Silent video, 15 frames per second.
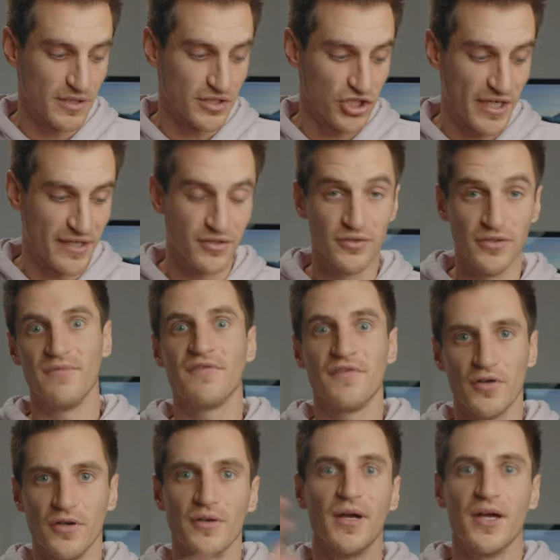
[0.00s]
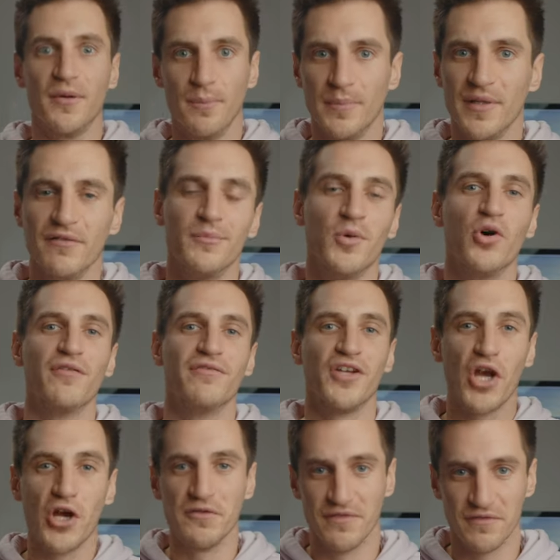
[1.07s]
my channel for a bit more of an
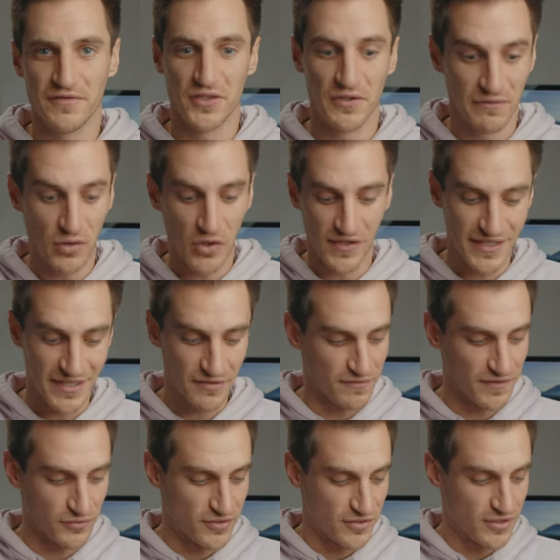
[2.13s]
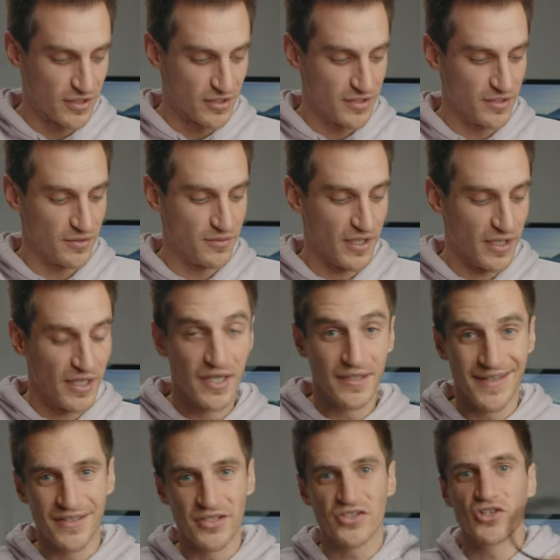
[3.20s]
overview of what these filters can do. And
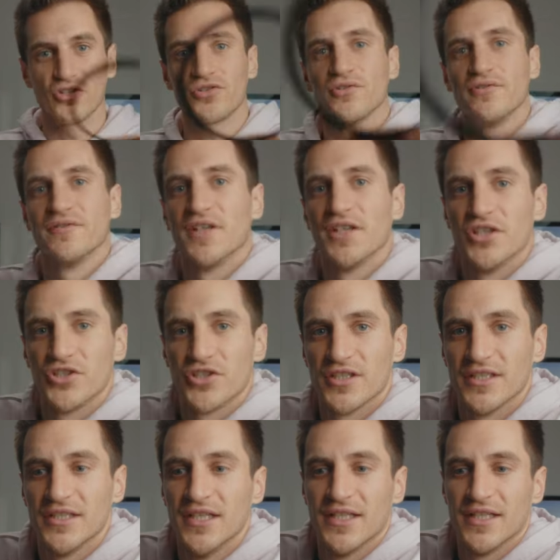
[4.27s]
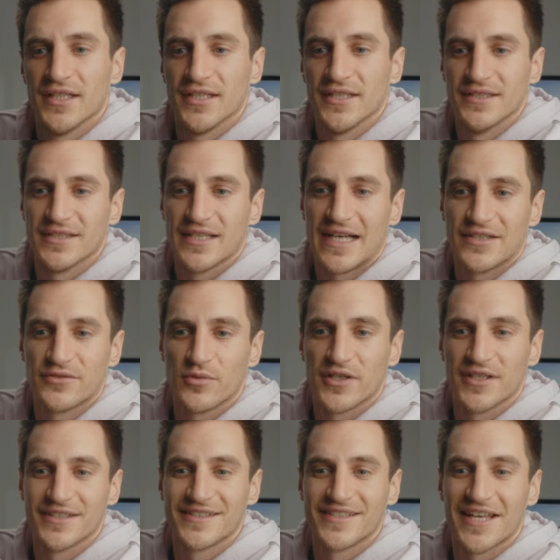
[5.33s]
then the subtle version is as what
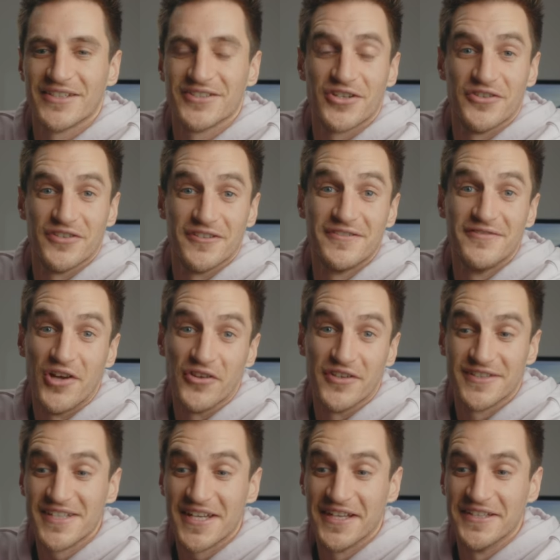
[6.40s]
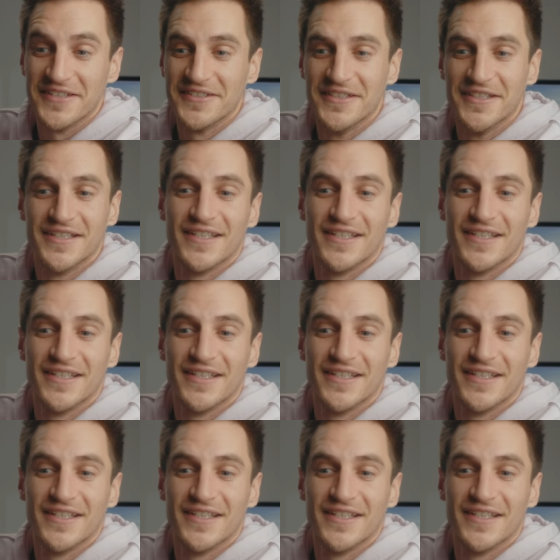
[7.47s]
it says on the on the tin.